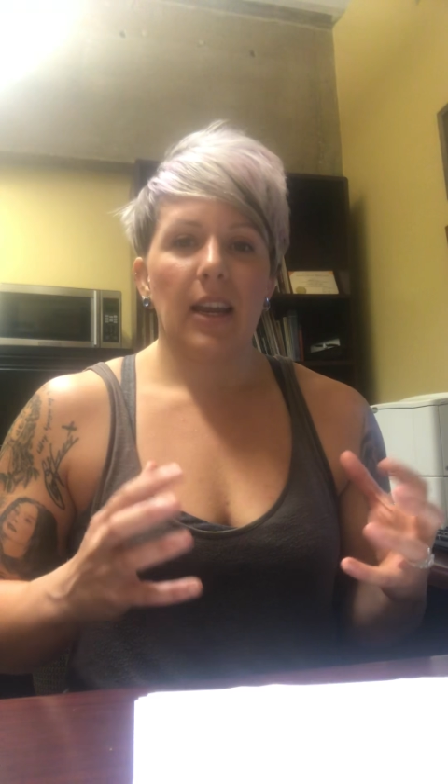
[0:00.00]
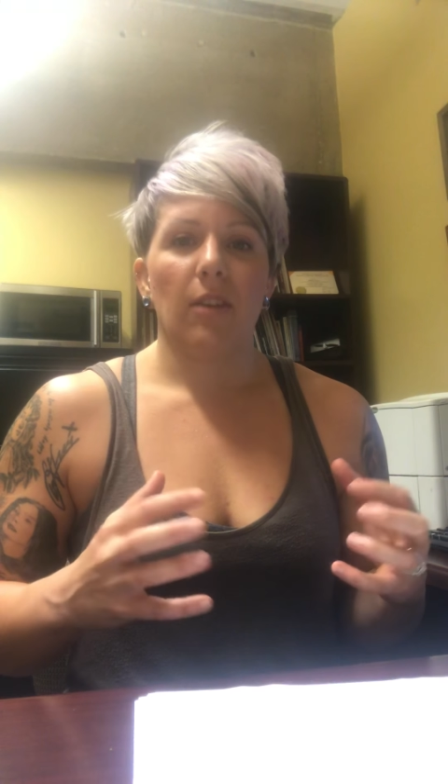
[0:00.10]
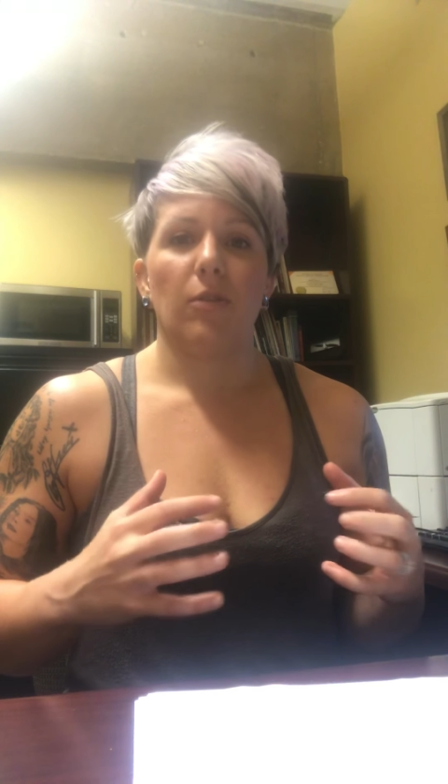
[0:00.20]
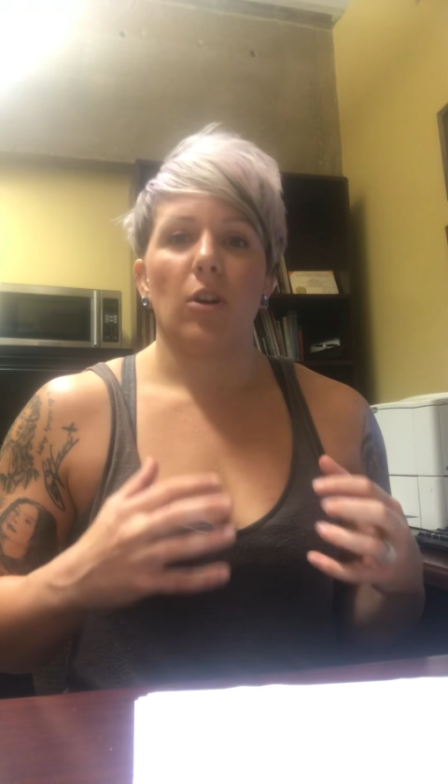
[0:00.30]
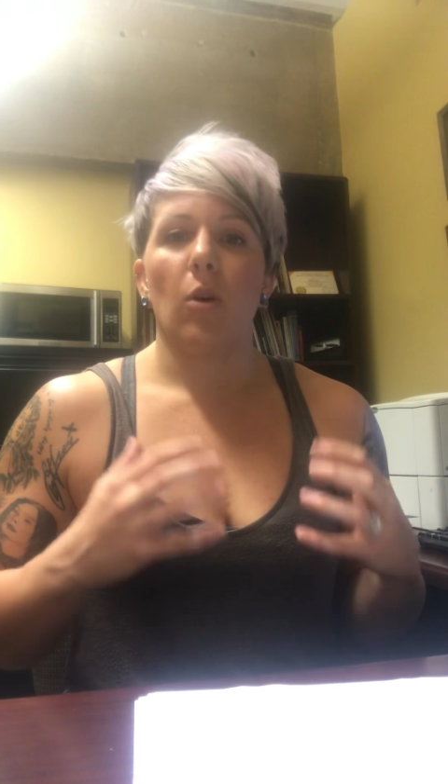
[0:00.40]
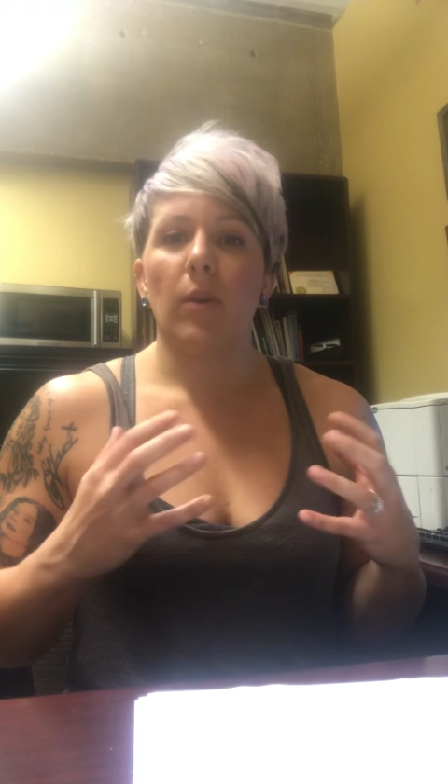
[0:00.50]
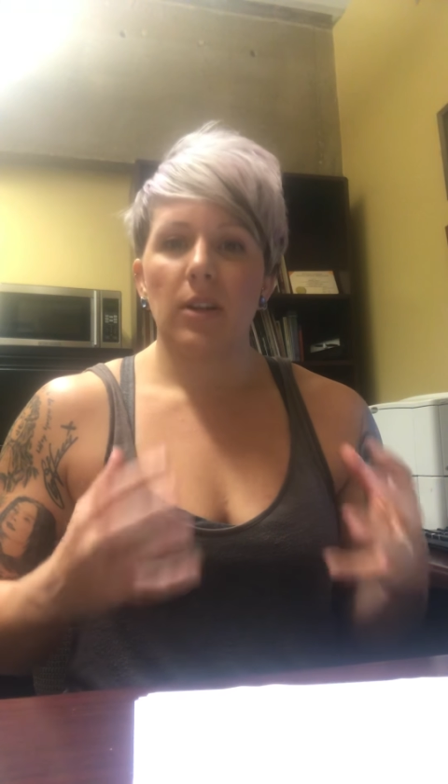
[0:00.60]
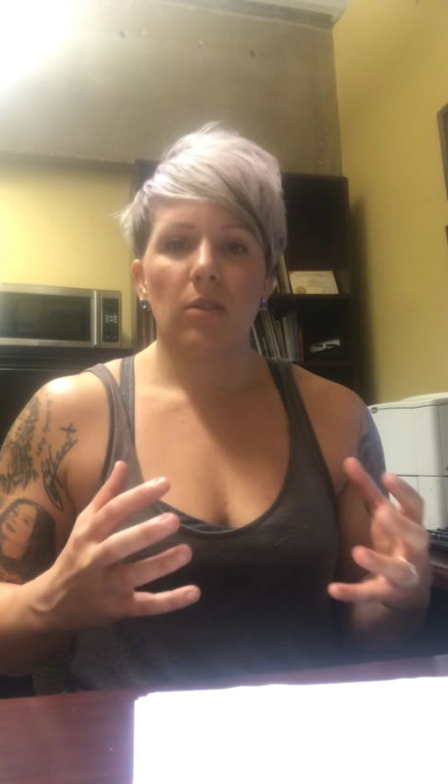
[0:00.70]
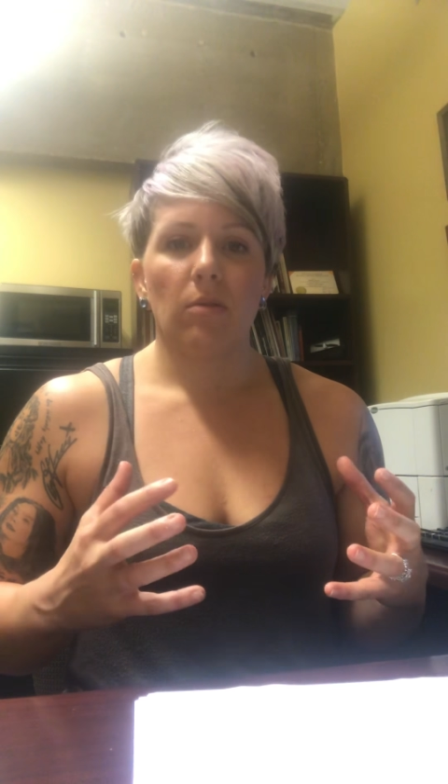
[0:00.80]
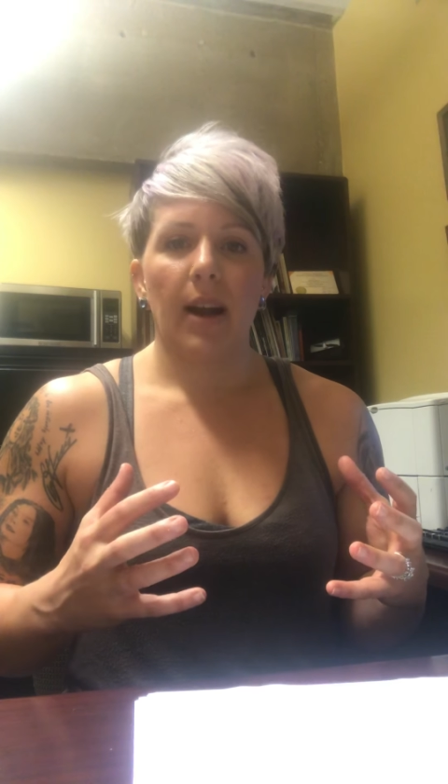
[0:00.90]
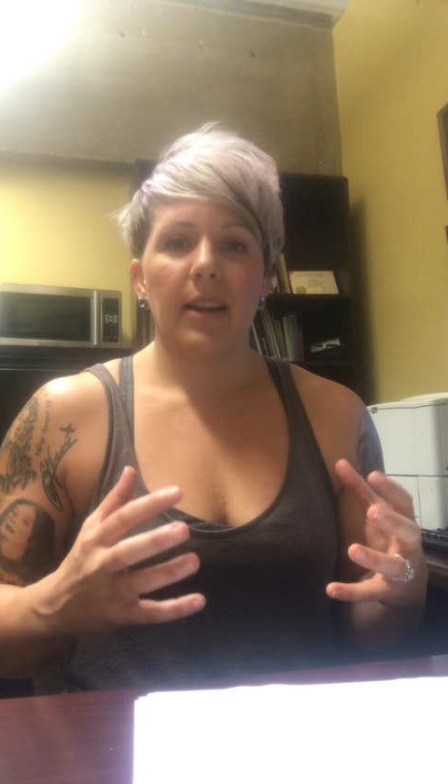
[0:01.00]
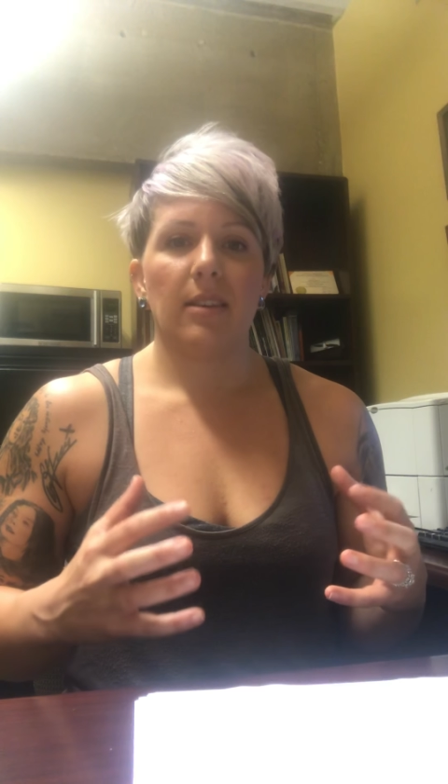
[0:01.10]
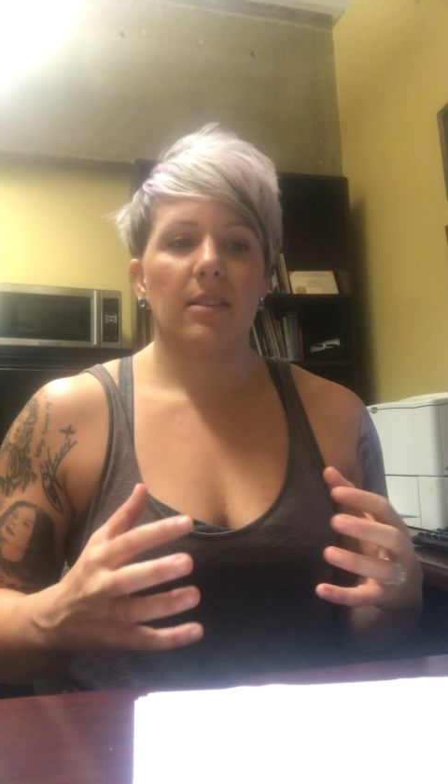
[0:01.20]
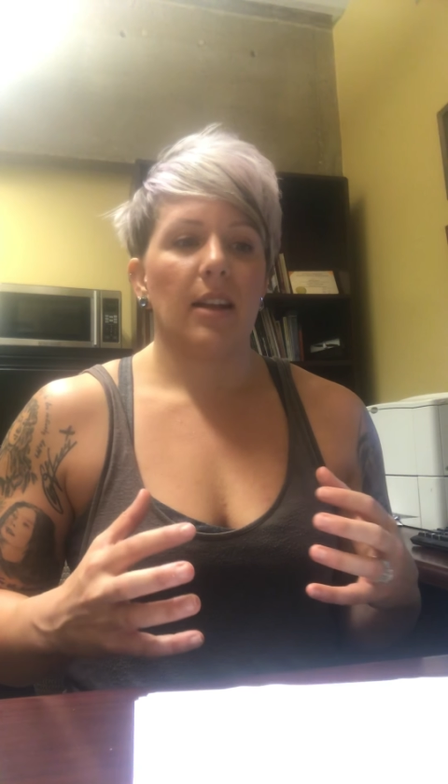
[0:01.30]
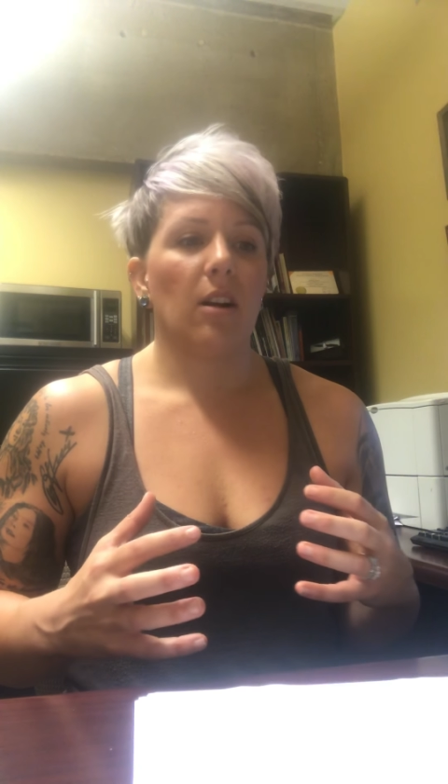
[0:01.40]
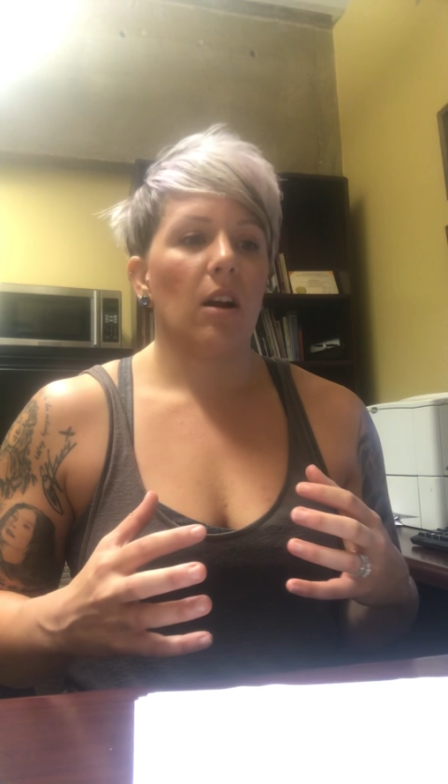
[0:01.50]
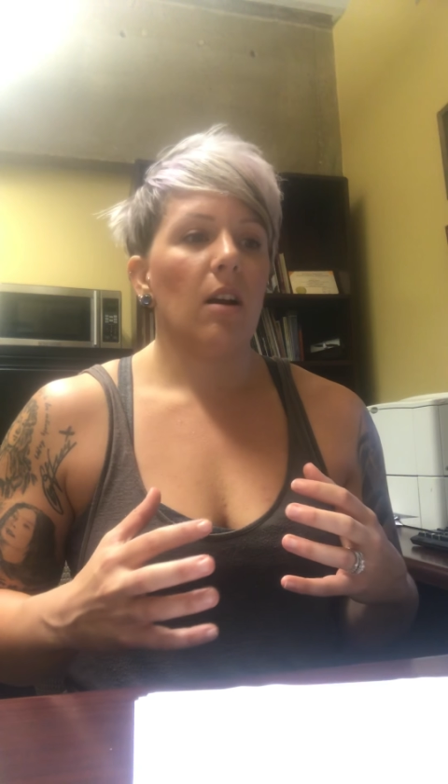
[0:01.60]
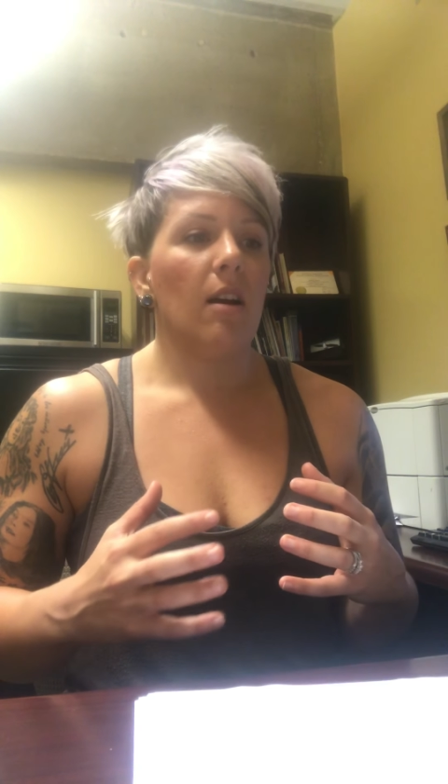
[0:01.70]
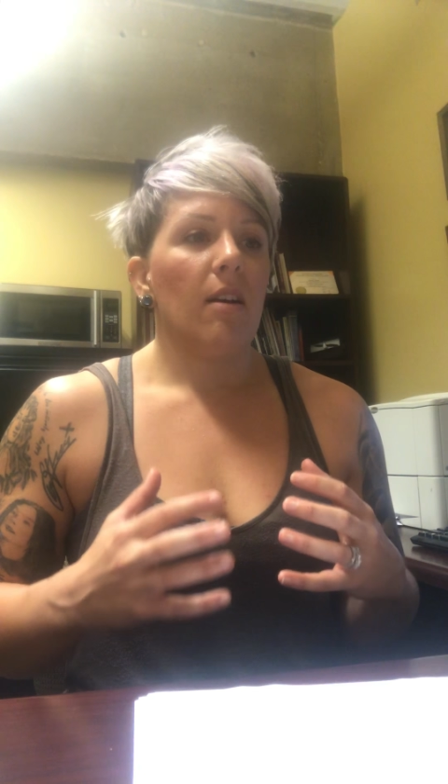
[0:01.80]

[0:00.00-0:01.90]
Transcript: if you're going to the writing center,